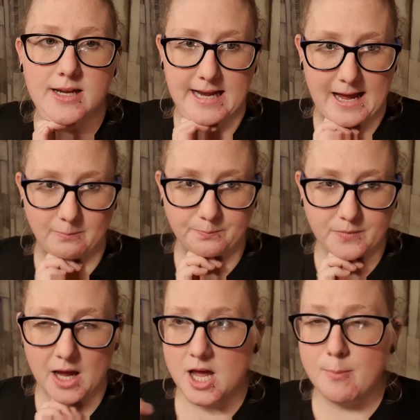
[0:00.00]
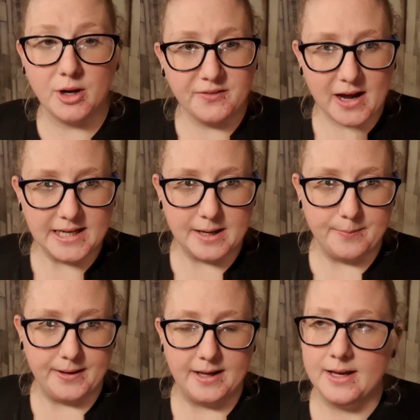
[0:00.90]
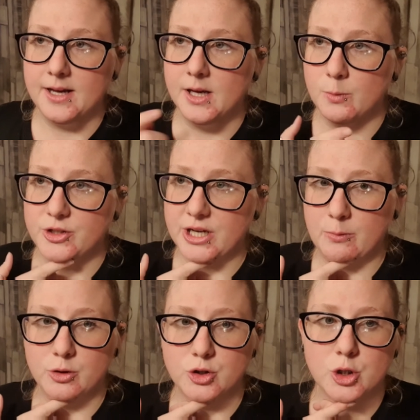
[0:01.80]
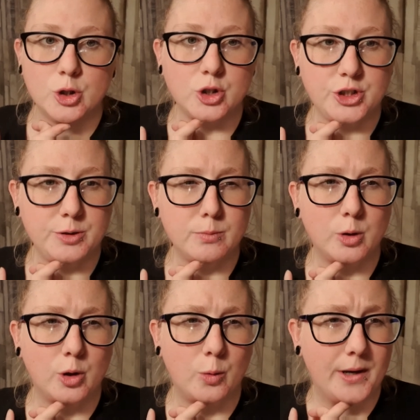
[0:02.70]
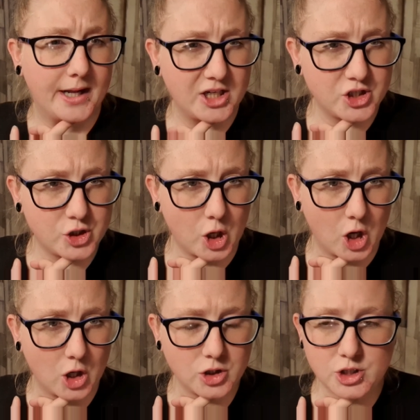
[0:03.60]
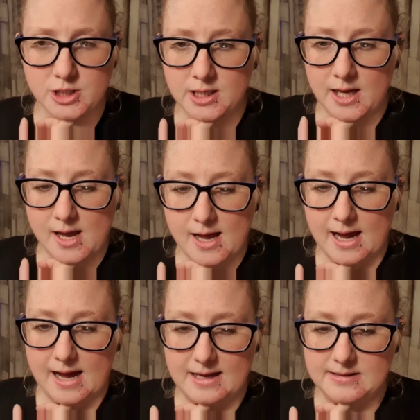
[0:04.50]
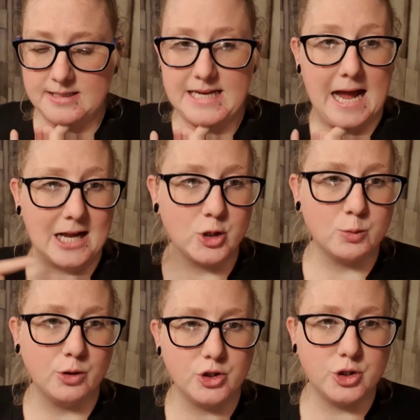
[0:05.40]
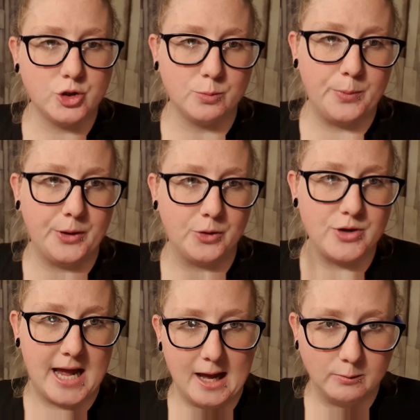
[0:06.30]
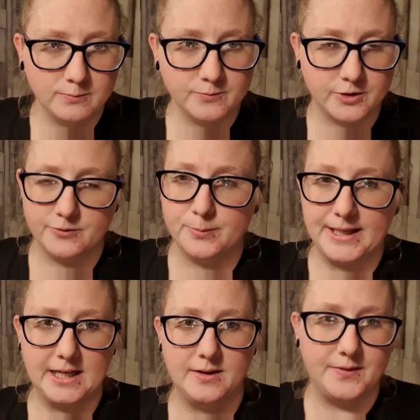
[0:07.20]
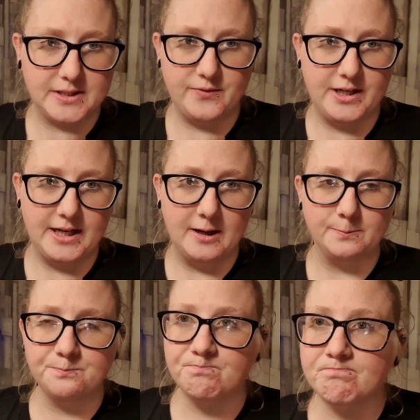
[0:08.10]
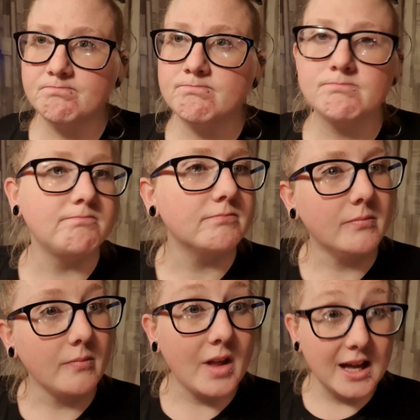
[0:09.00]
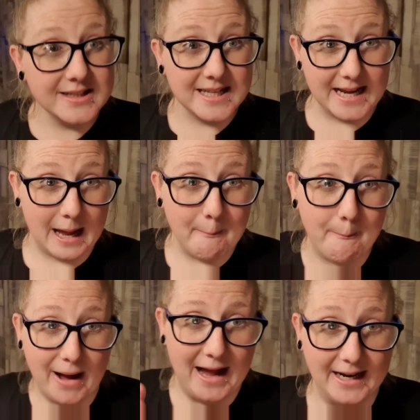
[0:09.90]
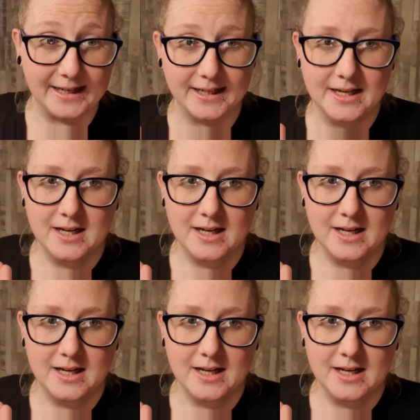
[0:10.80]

Yeah, uh, modified it a bit, which I will talk to more when I start. And yeah, I just wanted to jump on now for the beginning of this video and say I'm back.